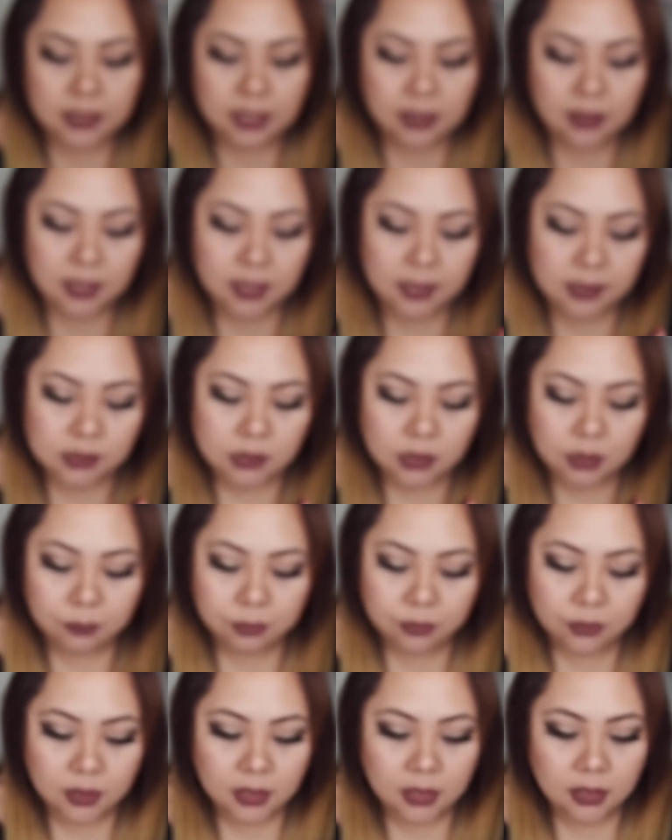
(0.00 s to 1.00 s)
I think it's so
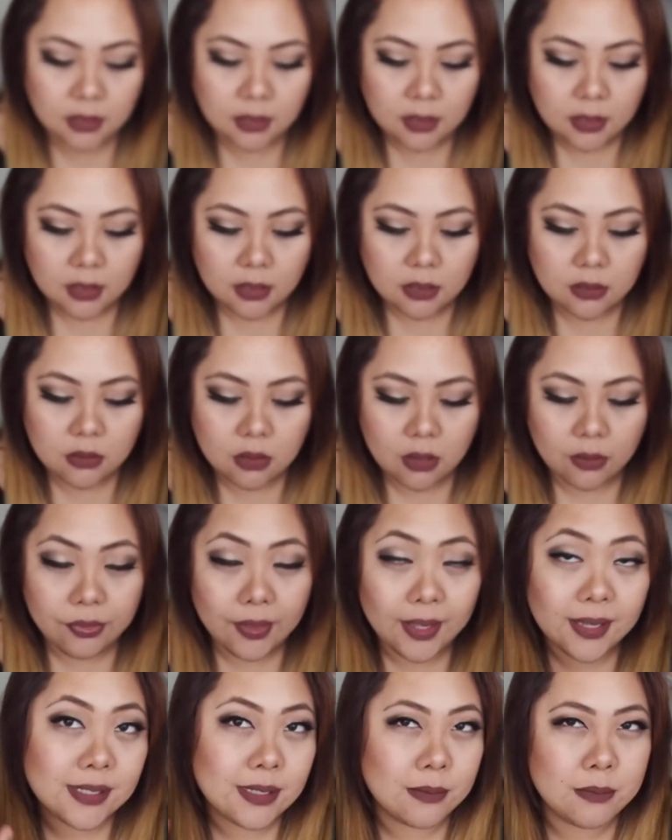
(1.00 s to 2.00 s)
pretty. Not
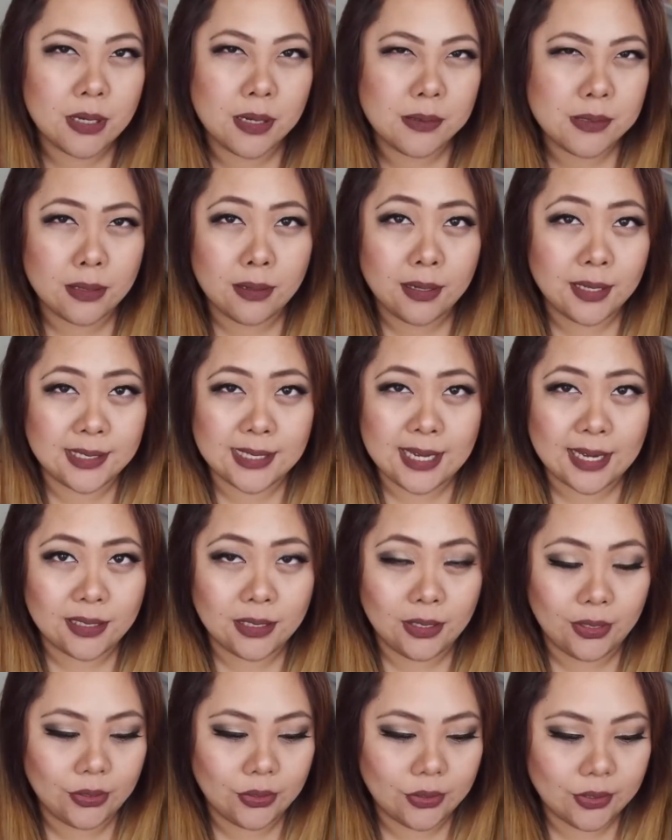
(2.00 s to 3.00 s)
that sometimes I'll
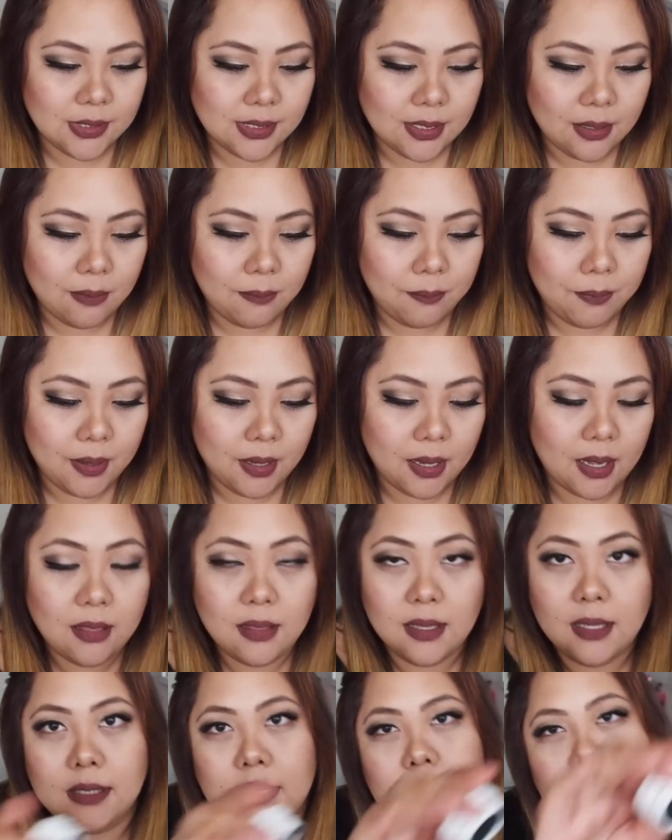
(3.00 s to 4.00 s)
exactly use it, but I
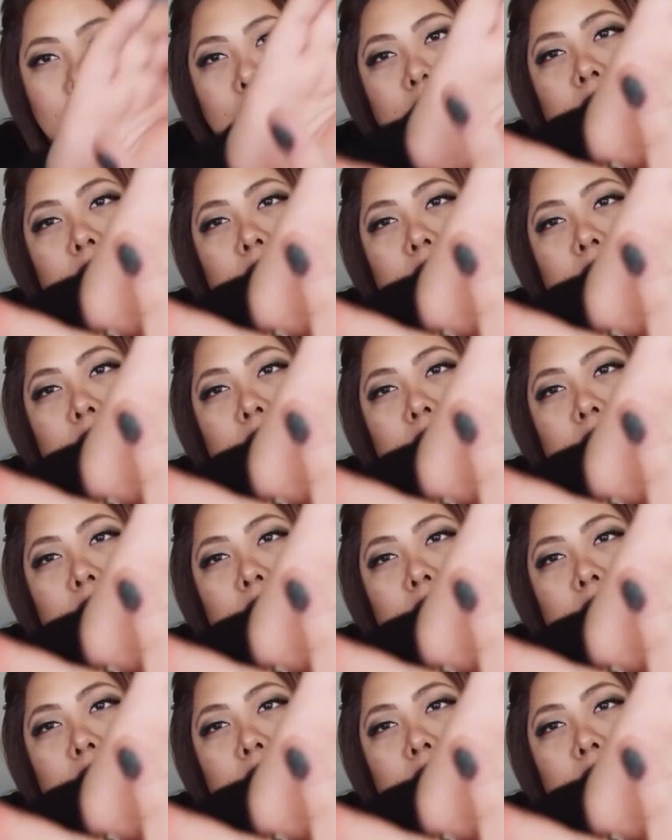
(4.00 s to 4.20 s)
think it's just a